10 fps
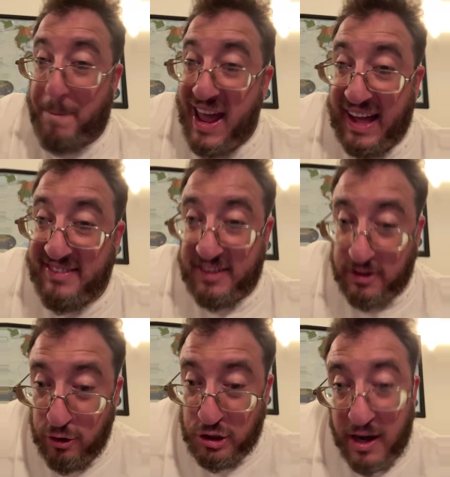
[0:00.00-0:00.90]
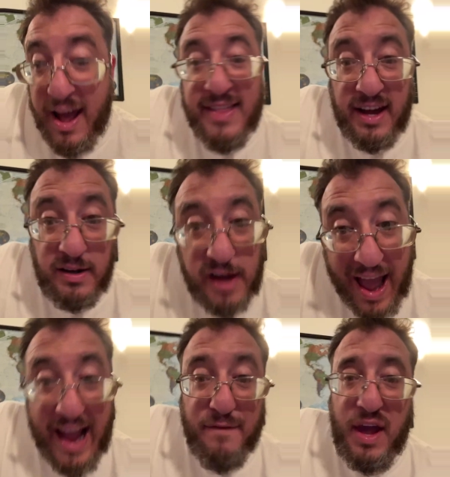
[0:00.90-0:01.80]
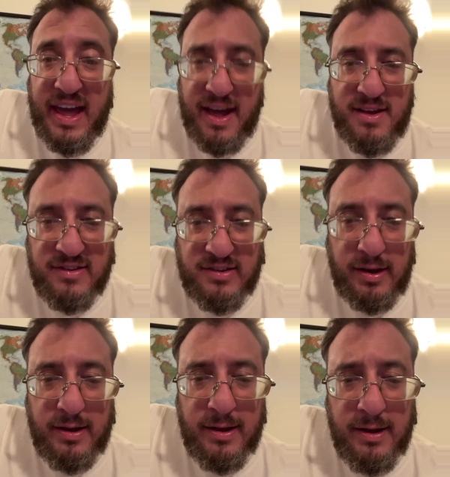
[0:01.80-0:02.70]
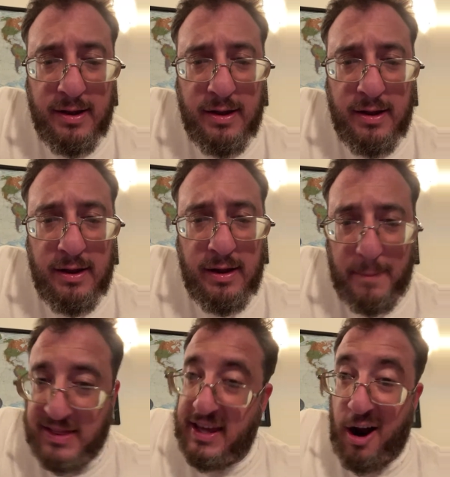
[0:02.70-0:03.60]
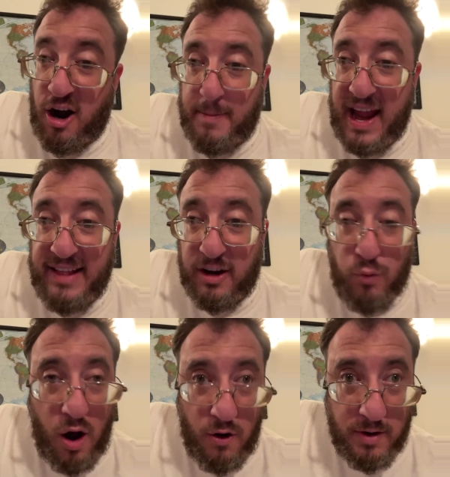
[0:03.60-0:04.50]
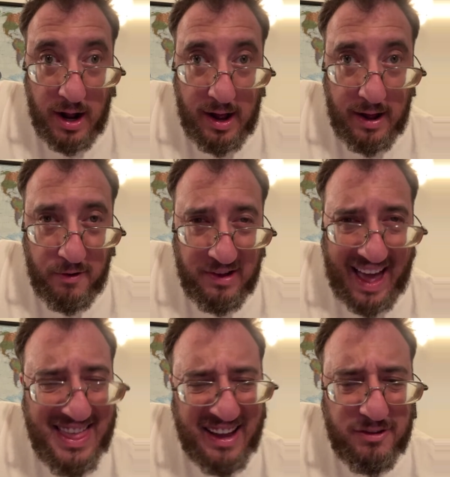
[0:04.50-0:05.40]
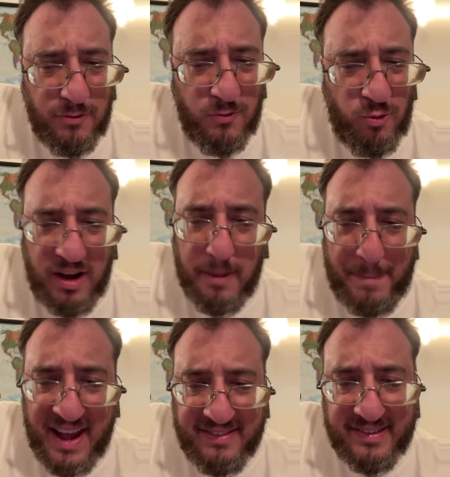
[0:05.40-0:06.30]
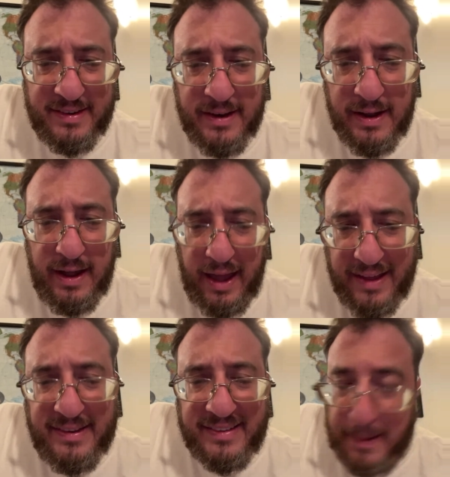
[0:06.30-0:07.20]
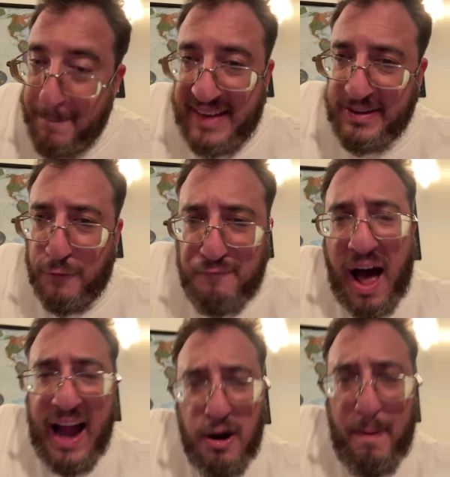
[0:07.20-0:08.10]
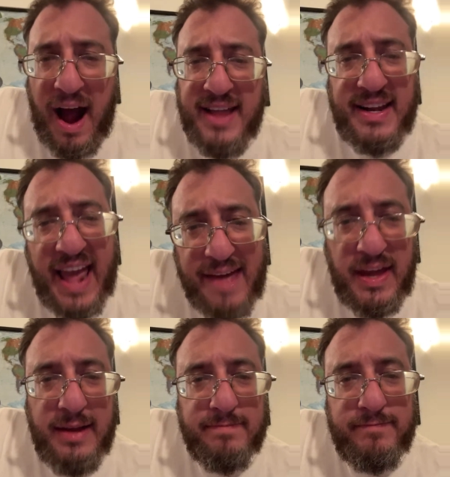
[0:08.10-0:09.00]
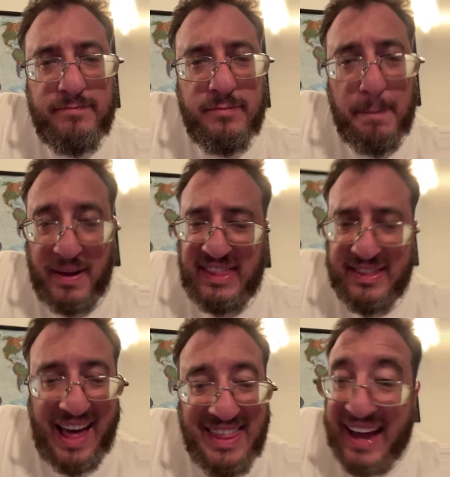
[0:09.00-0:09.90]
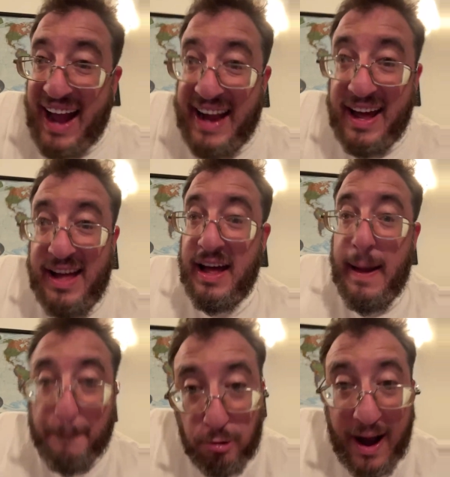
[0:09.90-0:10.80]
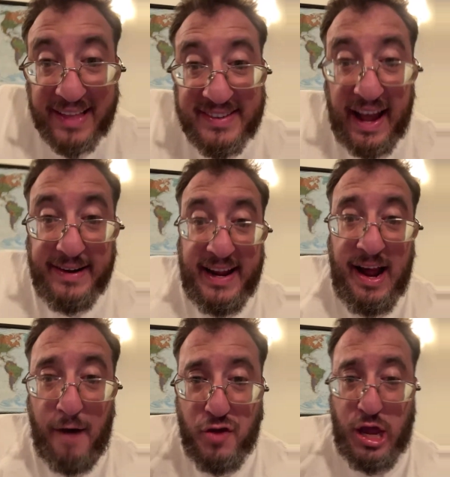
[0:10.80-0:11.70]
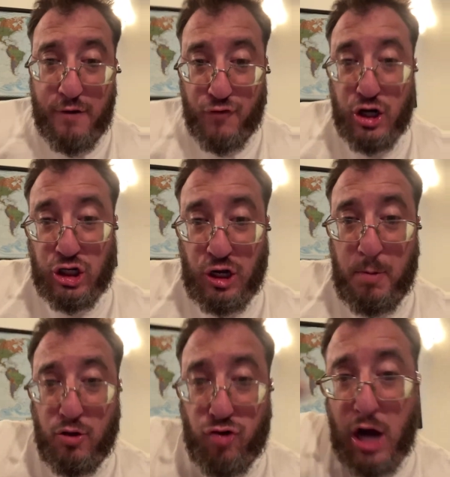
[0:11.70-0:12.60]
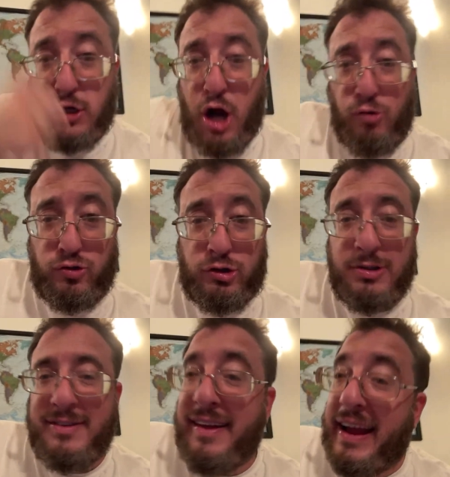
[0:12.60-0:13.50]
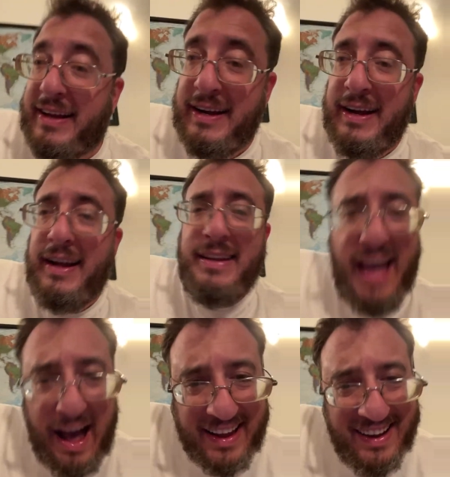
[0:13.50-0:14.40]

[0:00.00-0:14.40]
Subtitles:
big institution. The Navy is. But the Army, the quote, I think it's one of the pits, is it's a missile fired by the Navy. But that kind of breaks the idea of the invincible redcoats. It's like, yeah,